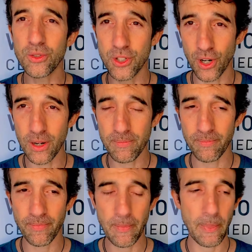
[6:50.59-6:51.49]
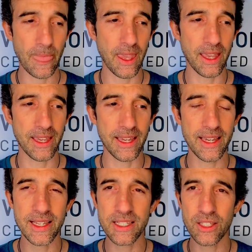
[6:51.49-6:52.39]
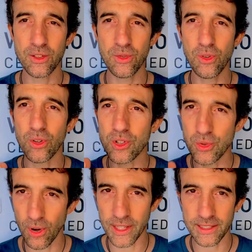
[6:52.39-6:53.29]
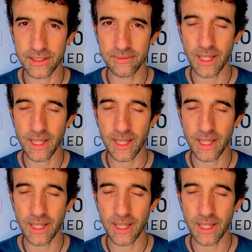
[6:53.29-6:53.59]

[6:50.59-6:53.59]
job is to control it.